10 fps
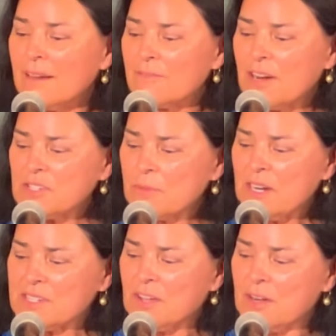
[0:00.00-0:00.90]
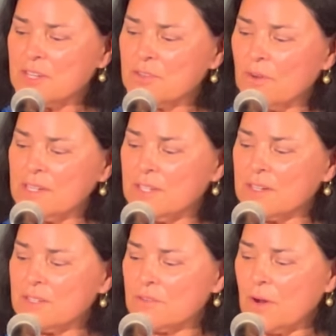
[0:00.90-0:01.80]
Fraser made a Scottish noise
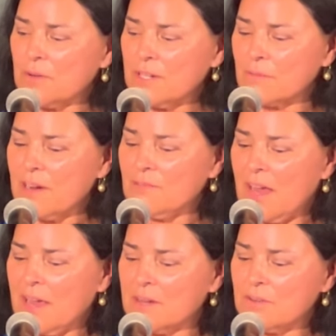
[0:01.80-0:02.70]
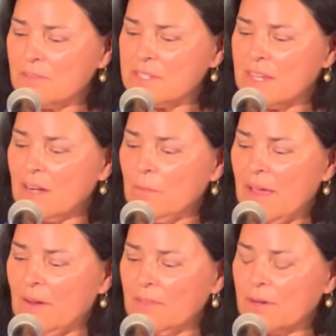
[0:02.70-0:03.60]
in his throat and waved a hand toward the
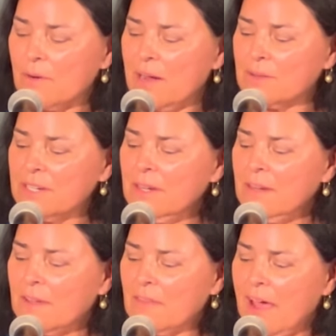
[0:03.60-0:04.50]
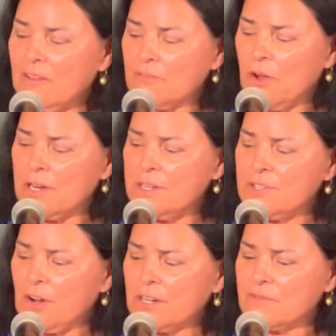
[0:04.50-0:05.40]
saddlebag on the ground, and a half gnawed
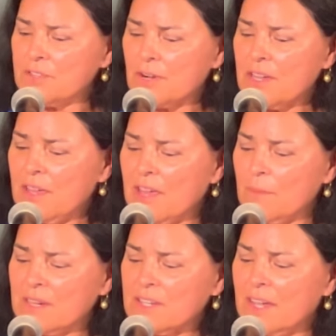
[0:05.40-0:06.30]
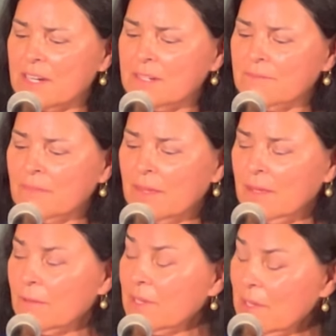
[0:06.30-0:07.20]
chunk of journey cake beside it.
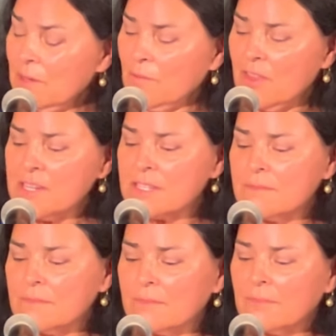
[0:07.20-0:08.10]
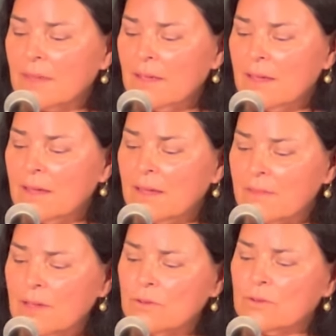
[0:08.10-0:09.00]
Will you eat with us?
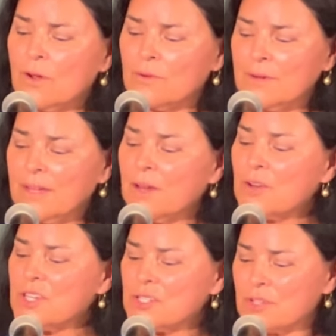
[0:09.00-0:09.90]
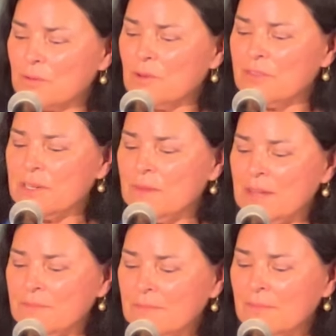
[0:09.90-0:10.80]
Thank you, no. Your sister will feed
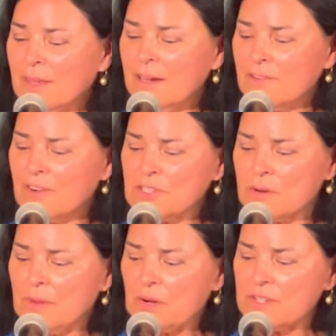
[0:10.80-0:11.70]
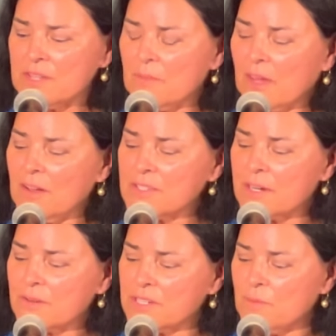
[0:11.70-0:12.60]
me. Fraser muttered something else
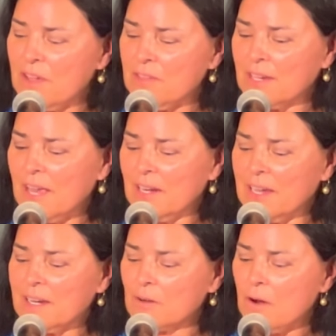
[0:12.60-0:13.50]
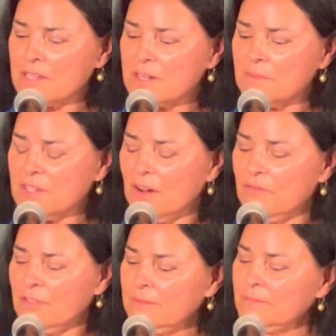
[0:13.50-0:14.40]
under his breath, and Gaelic crossed
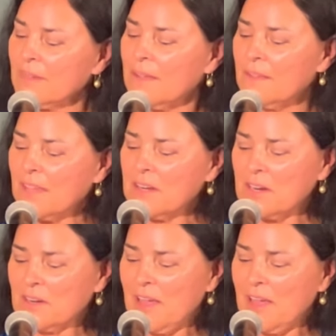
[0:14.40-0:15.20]
himself. The Indian